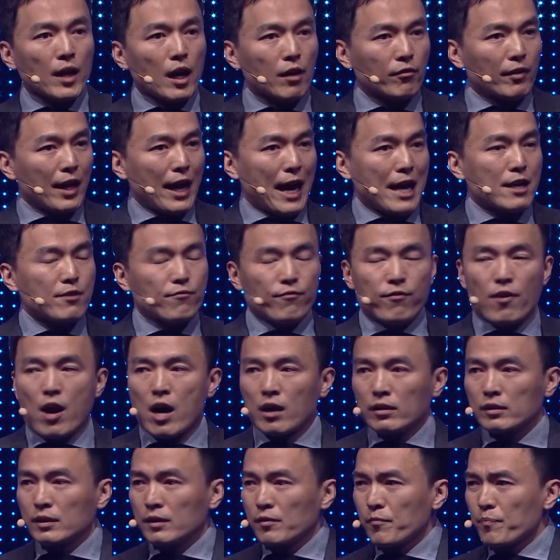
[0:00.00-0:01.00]
of hedge
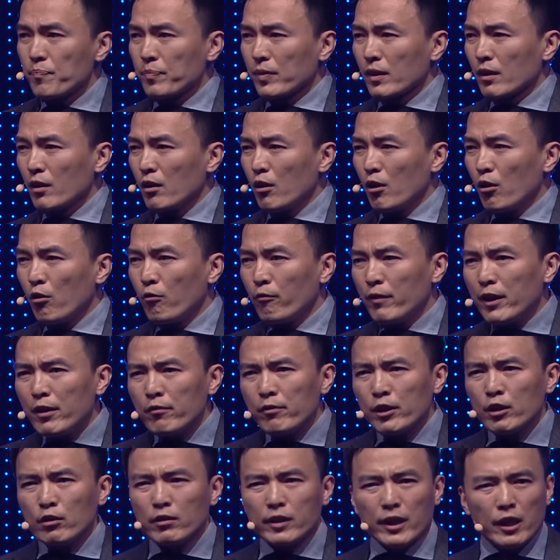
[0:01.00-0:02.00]
fund, we
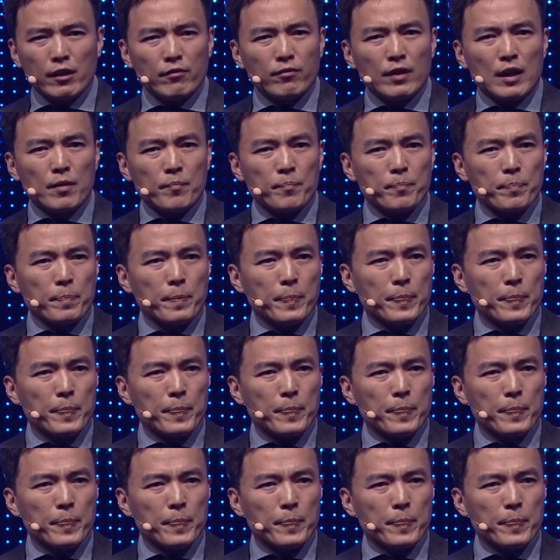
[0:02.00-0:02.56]
will give a